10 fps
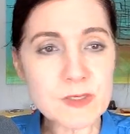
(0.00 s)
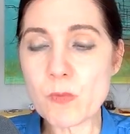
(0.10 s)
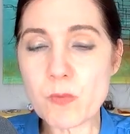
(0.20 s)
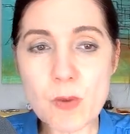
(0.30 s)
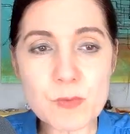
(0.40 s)

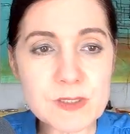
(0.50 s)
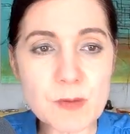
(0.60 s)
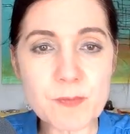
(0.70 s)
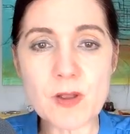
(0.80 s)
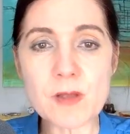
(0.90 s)
What was their
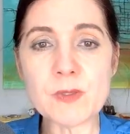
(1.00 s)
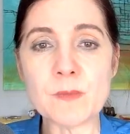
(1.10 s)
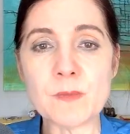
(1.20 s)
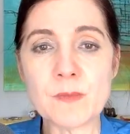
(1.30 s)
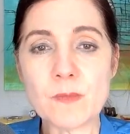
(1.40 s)

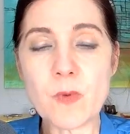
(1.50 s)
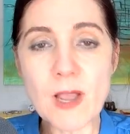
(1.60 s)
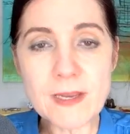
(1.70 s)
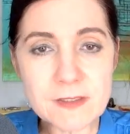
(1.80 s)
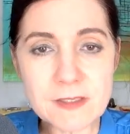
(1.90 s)
problem?
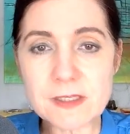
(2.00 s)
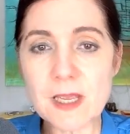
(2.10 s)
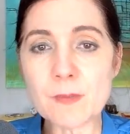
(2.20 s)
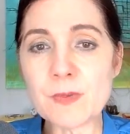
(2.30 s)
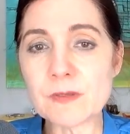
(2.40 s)
Why does this
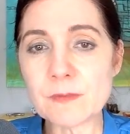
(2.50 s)
happen?